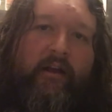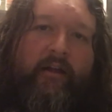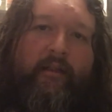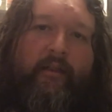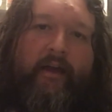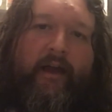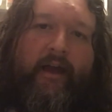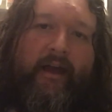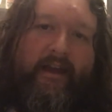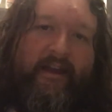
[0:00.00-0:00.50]
The
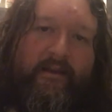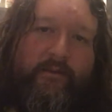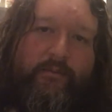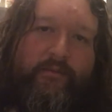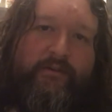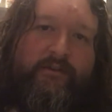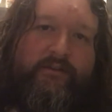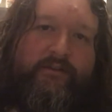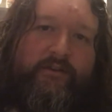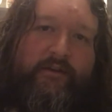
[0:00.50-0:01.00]

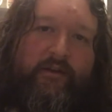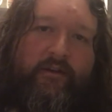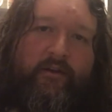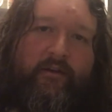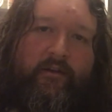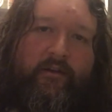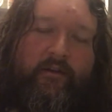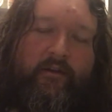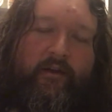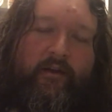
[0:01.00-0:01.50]
apes
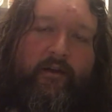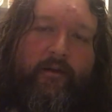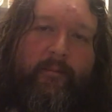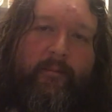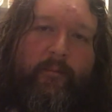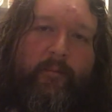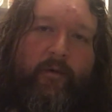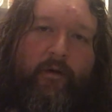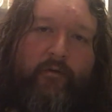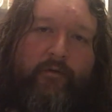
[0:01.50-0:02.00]

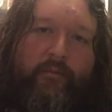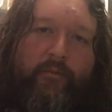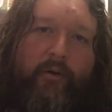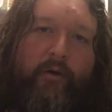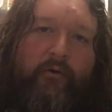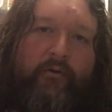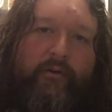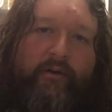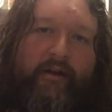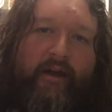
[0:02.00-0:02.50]
of the
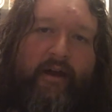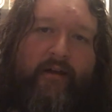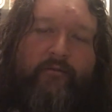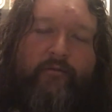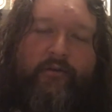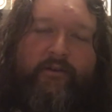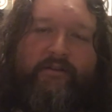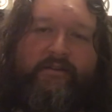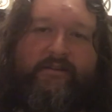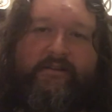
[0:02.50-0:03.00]
poker night
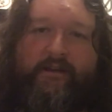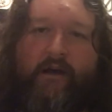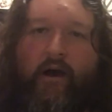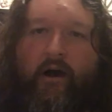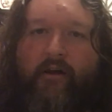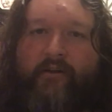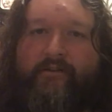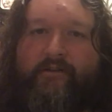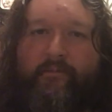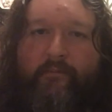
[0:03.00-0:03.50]
versus
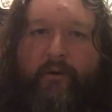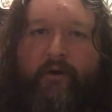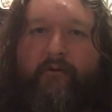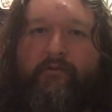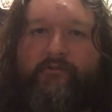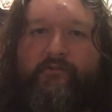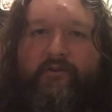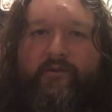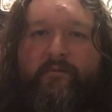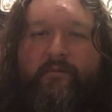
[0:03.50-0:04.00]
art and
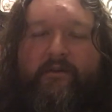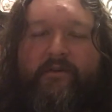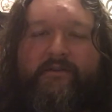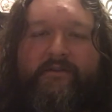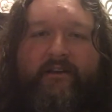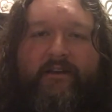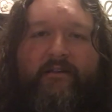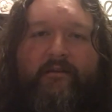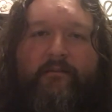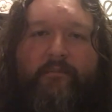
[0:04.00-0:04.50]
poetry and
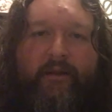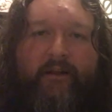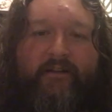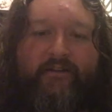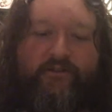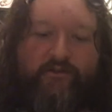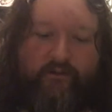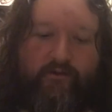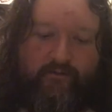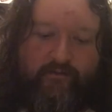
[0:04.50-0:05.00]
music that
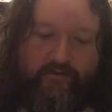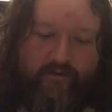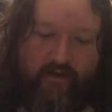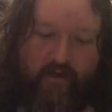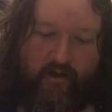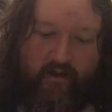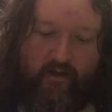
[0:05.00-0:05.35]
Blanche loves.